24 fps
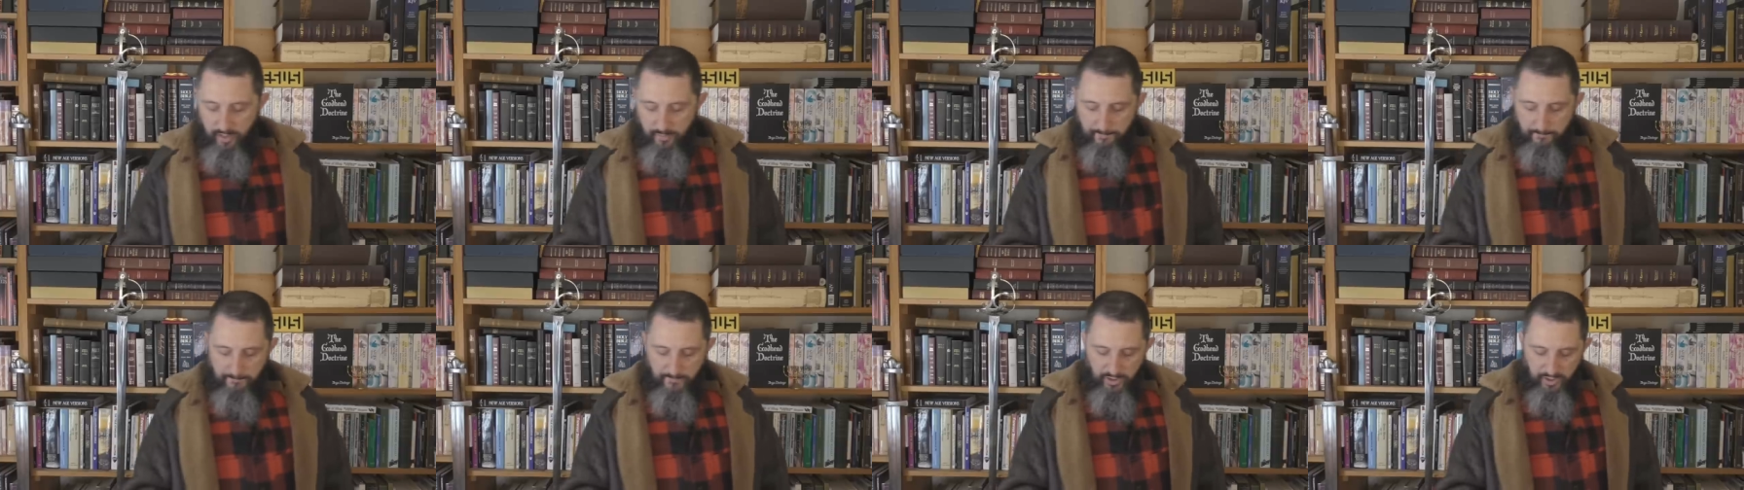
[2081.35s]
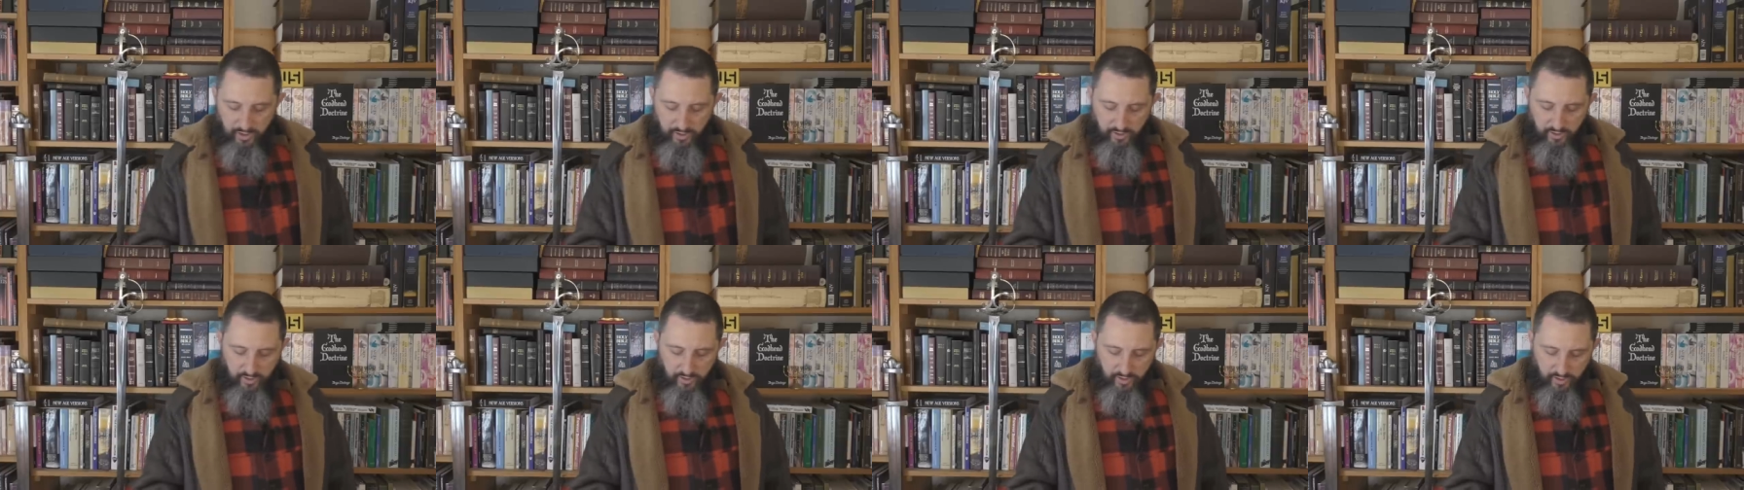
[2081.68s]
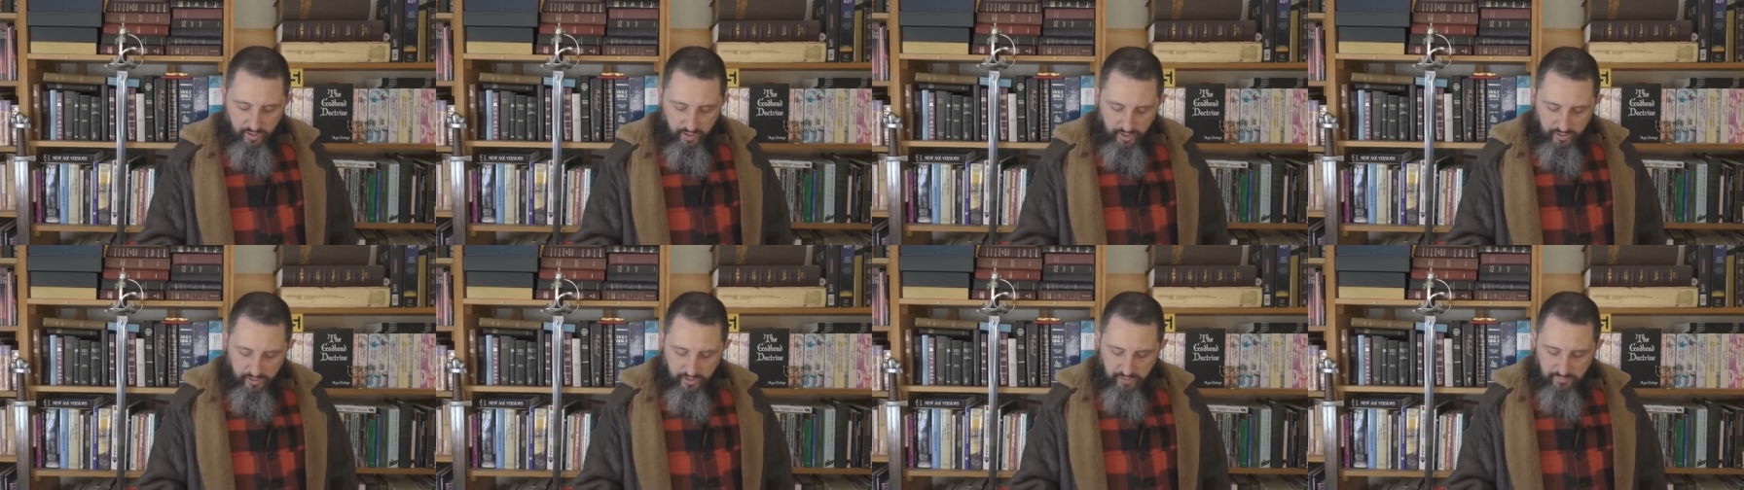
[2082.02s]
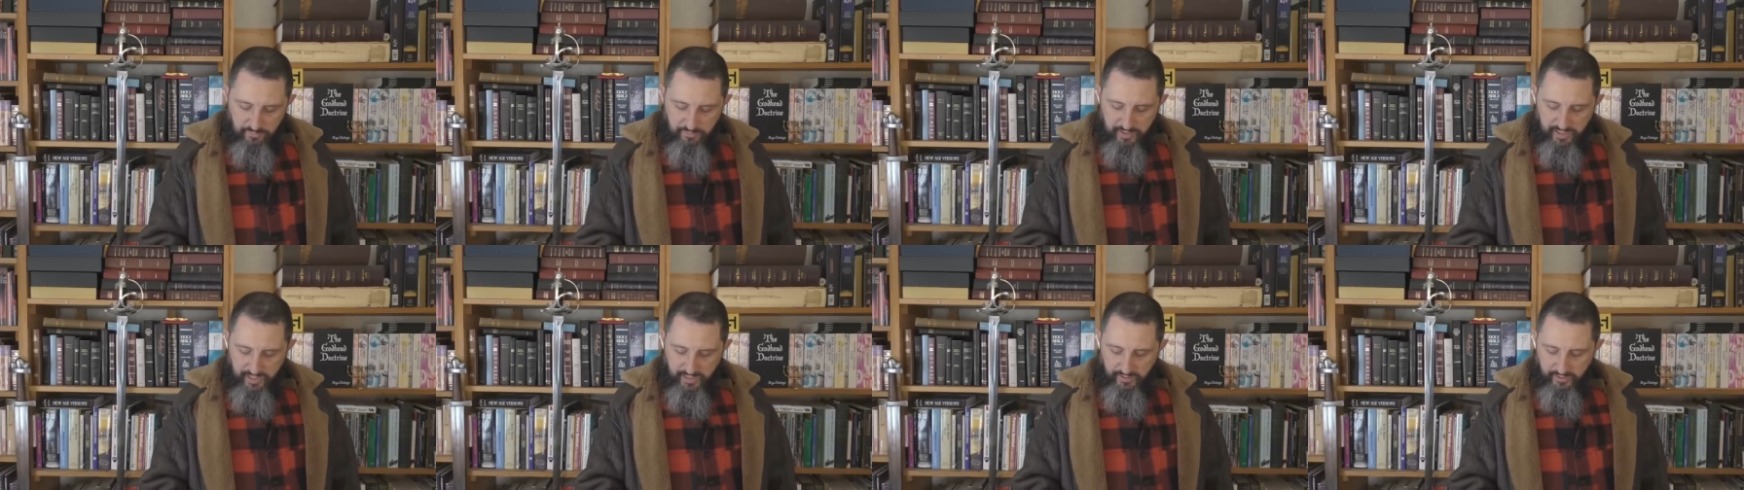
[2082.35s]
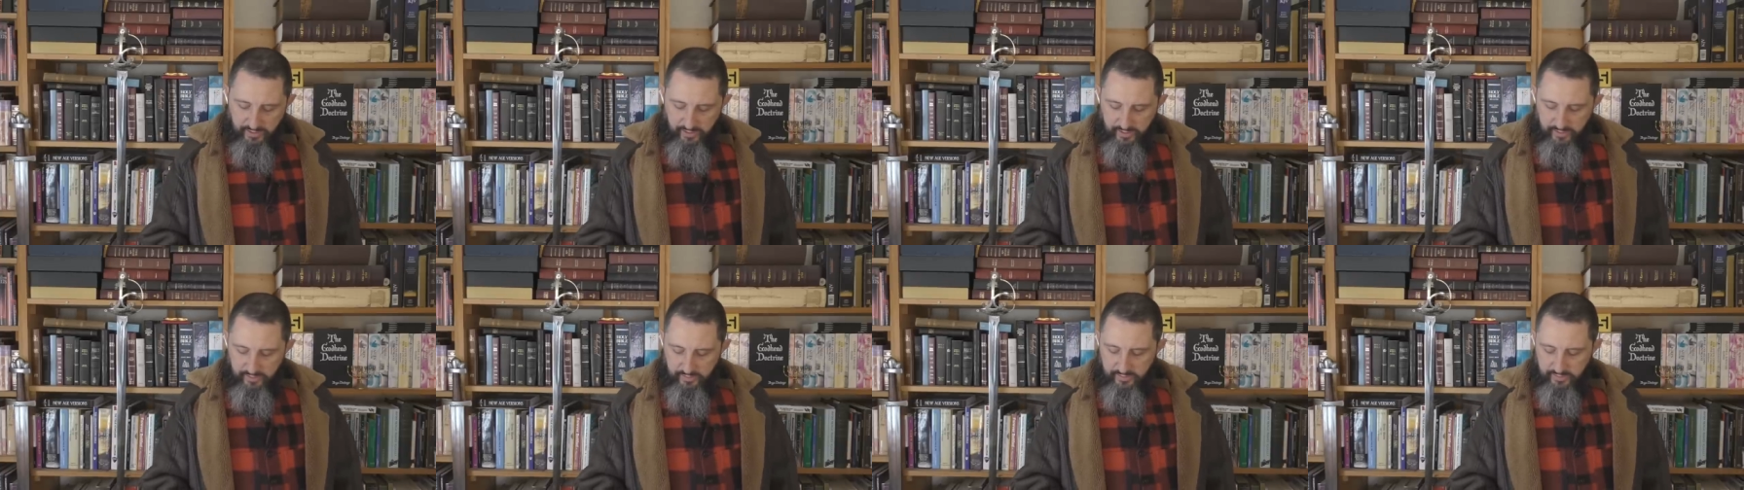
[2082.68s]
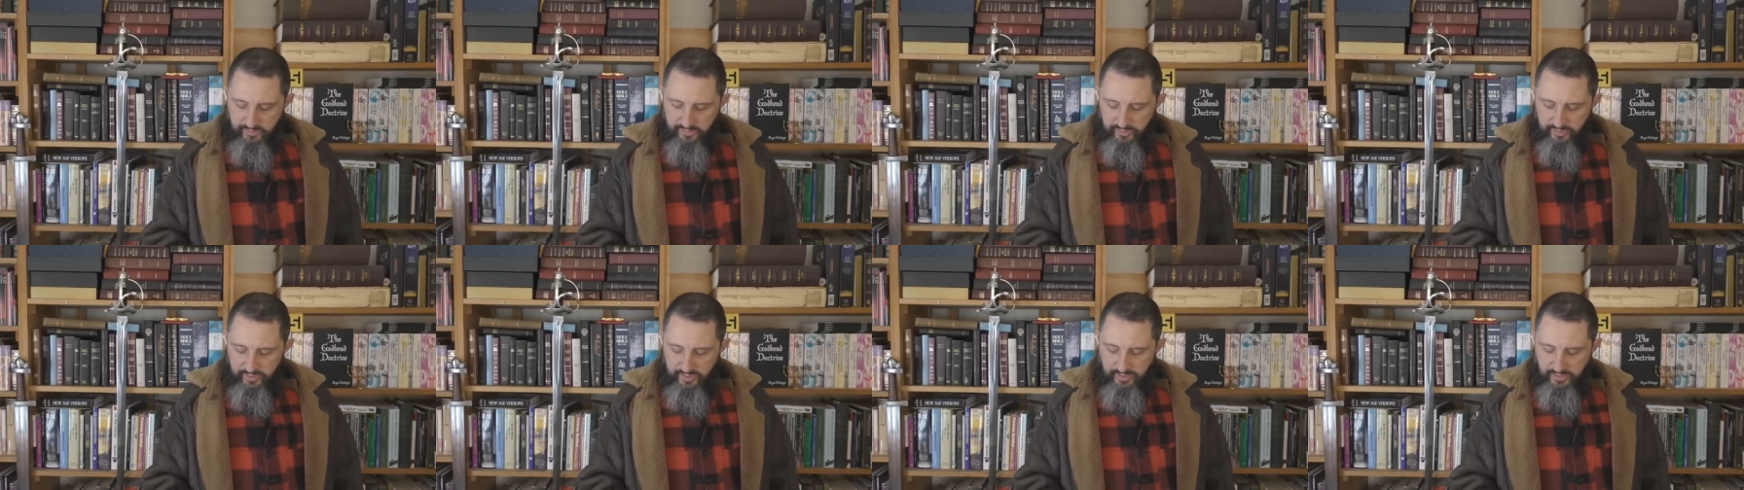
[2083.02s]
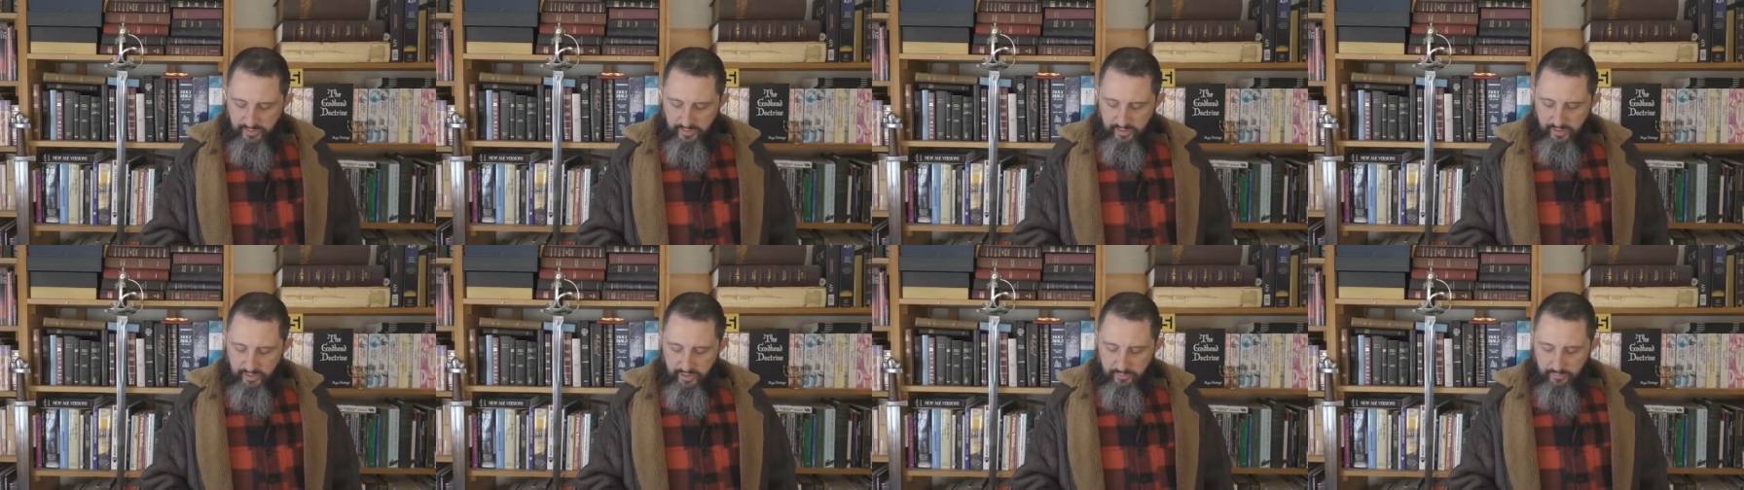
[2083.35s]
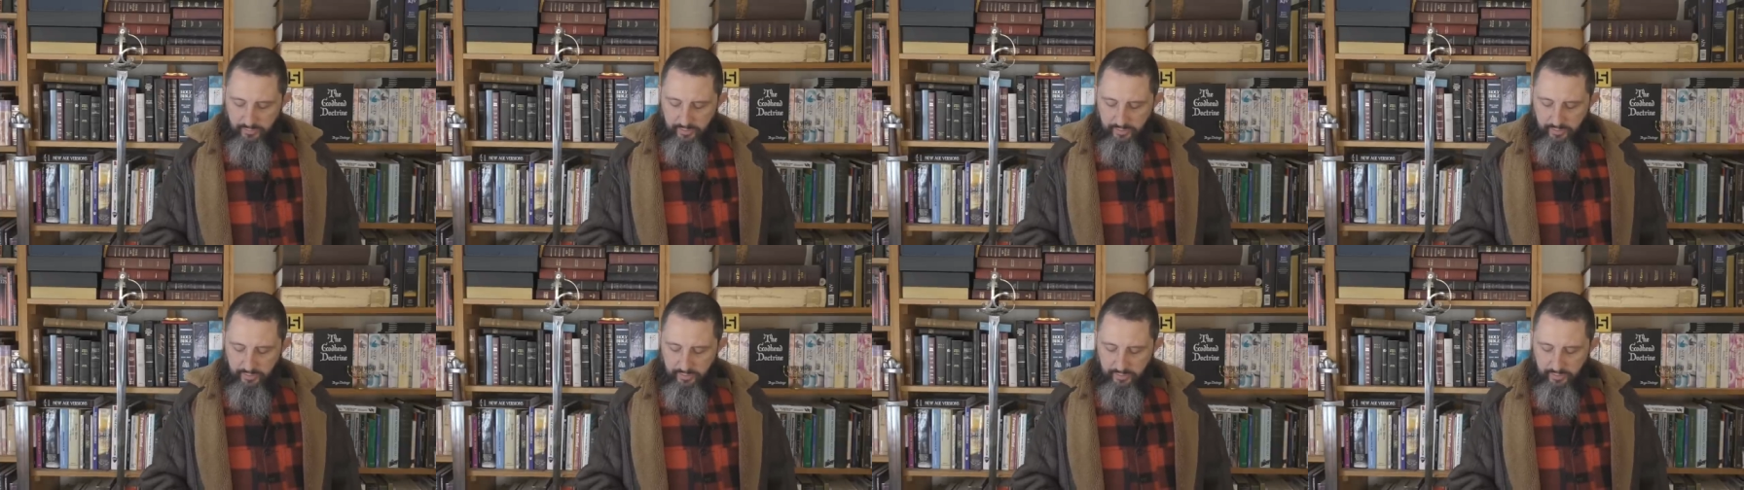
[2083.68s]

murder, debate, deceit,